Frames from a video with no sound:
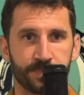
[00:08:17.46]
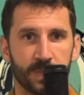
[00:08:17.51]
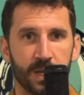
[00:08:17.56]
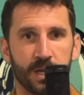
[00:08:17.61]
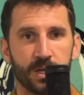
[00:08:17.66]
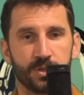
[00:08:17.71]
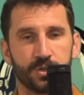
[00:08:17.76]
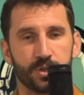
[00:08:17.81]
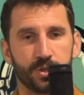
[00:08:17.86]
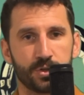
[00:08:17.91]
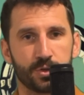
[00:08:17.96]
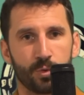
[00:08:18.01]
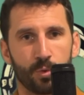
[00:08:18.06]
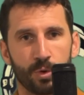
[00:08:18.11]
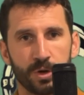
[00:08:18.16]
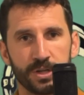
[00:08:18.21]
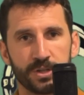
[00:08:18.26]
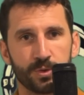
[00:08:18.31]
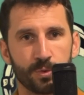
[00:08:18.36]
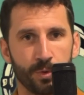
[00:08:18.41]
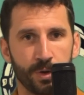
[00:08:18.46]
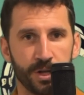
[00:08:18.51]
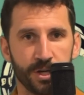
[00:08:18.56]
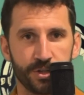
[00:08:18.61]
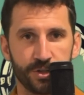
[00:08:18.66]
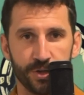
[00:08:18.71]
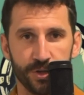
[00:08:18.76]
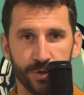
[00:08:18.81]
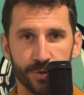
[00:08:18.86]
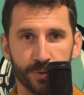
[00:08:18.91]
to
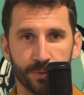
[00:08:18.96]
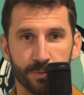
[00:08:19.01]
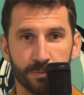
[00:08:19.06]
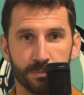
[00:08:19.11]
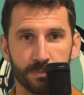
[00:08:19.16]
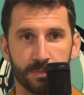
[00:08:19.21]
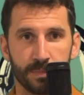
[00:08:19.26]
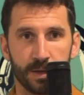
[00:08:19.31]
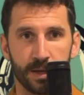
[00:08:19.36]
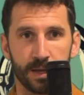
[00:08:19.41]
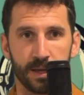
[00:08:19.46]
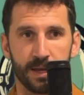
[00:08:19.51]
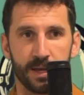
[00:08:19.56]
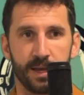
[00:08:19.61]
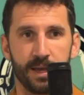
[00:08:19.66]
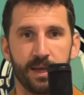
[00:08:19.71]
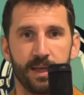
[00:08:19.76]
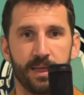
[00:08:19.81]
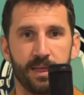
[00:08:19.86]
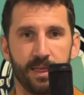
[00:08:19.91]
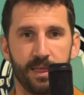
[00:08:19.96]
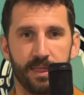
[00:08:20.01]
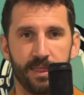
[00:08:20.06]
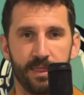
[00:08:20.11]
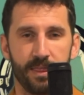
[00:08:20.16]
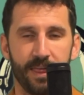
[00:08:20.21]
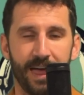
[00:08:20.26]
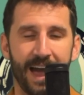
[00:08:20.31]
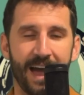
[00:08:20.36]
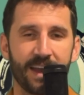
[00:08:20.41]
2022,
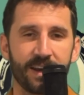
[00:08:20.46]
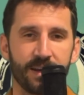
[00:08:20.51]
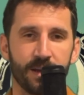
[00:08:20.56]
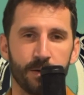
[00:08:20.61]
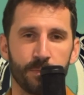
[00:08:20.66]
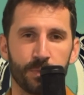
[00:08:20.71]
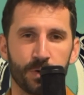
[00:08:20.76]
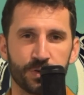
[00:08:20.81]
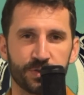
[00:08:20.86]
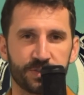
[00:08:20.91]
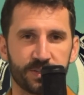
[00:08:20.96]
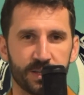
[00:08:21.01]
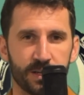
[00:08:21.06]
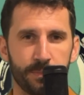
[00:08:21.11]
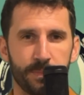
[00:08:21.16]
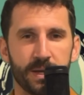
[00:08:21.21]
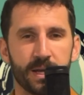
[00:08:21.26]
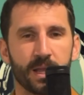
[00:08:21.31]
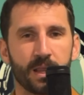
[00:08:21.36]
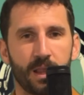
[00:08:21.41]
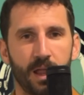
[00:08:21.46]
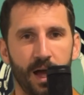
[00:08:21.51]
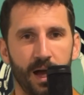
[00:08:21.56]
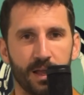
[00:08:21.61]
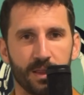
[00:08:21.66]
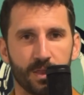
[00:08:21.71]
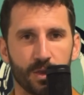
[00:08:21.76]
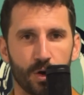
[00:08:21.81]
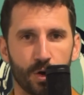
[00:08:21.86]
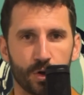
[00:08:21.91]
that number is going to be a
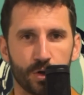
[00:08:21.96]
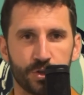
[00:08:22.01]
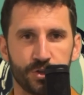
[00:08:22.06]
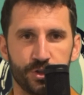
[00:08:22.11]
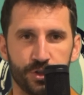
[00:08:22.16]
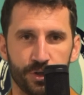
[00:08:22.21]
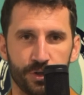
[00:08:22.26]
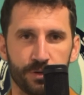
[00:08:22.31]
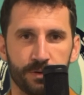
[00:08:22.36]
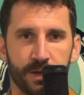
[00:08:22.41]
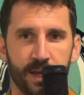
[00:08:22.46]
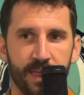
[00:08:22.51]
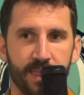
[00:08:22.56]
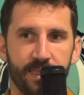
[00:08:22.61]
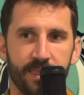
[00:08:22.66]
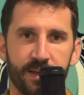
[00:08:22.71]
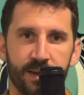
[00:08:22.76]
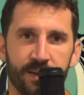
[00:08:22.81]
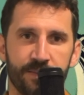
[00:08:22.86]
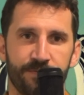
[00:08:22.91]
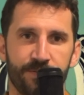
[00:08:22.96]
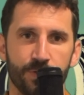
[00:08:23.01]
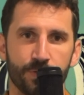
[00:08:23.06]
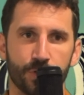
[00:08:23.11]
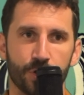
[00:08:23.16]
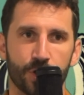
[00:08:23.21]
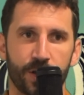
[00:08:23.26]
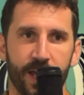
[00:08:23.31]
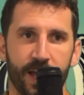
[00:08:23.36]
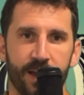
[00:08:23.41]
lot larger than if you
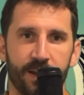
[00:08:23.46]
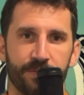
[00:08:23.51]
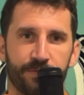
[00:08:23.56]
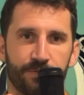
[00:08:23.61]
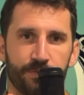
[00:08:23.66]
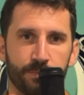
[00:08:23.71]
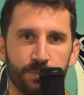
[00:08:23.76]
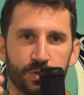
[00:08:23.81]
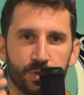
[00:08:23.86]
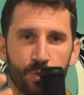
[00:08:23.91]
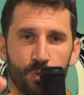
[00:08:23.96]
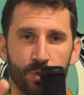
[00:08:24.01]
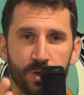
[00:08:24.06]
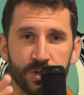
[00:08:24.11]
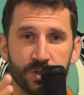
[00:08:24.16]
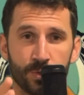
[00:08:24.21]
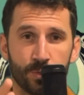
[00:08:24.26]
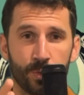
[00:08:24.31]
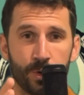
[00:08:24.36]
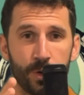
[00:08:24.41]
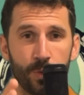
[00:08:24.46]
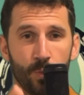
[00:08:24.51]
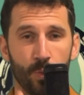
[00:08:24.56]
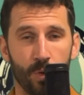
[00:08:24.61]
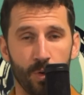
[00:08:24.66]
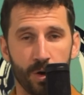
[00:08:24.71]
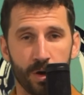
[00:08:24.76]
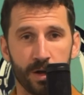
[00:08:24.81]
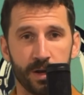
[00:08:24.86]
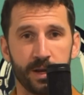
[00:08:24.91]
look at it from
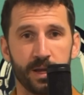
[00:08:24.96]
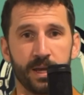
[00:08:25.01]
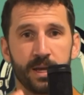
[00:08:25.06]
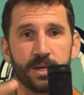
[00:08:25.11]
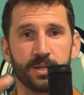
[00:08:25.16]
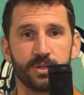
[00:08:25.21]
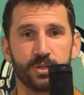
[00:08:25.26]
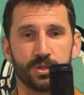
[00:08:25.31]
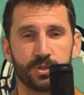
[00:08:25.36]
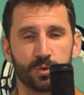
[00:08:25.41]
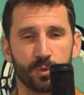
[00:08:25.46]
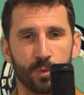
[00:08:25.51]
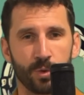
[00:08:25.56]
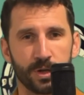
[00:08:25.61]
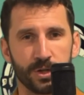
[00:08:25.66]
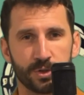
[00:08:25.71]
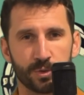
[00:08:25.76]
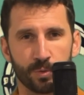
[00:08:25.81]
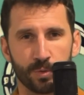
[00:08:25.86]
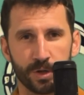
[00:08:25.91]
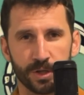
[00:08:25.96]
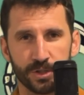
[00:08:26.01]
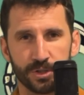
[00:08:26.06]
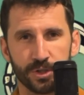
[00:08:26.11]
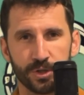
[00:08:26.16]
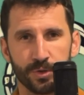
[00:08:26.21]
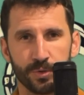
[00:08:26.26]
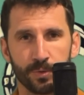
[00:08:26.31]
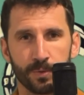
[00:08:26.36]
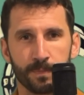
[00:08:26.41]
2021 to
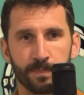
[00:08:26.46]
2022.